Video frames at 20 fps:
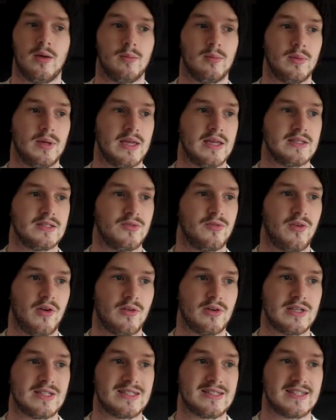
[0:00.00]
He's a
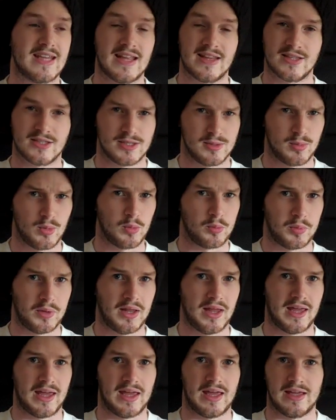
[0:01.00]
very sensible
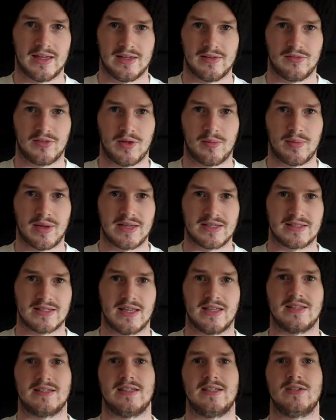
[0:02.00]
player, if that makes
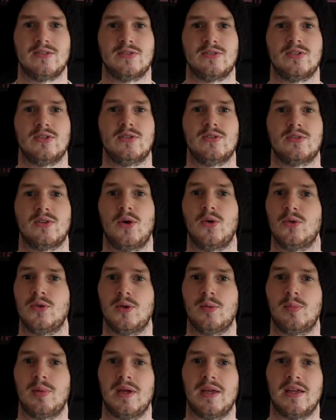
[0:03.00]
sense. He doesn't use
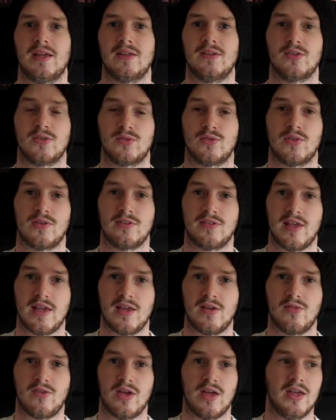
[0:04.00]
alternate picking just for the sake
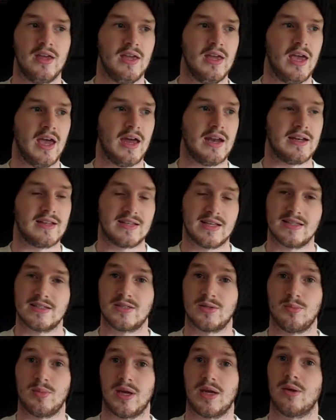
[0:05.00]
of it, and he tends
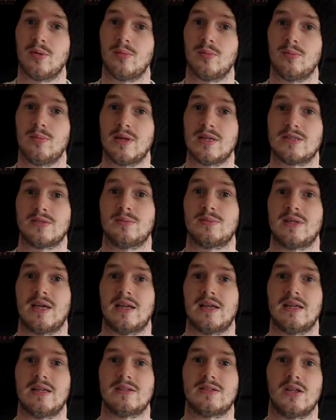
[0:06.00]
to mix up
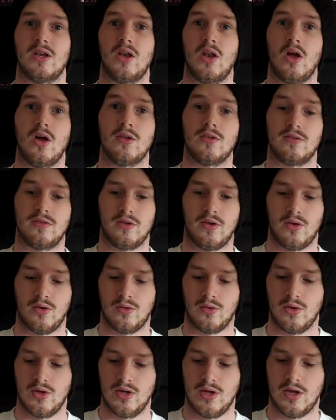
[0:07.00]
techniques a lot.
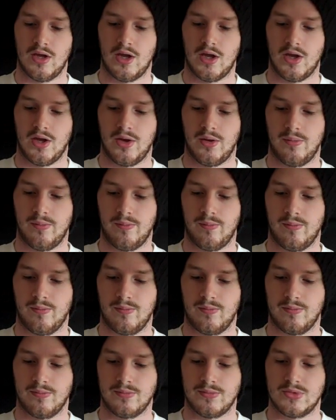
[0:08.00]
So
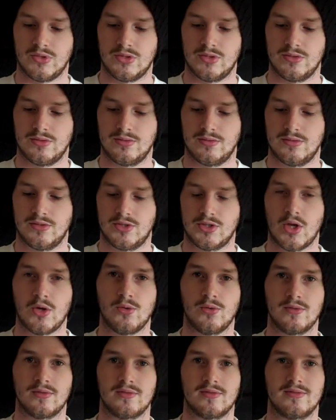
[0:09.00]

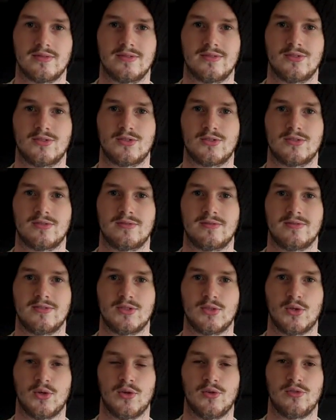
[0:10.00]
don't
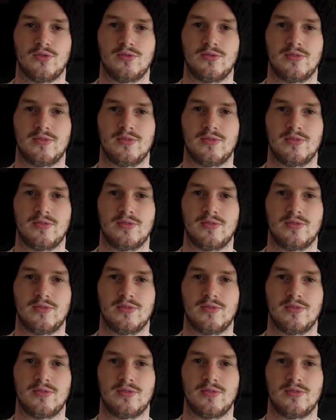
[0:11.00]
sort of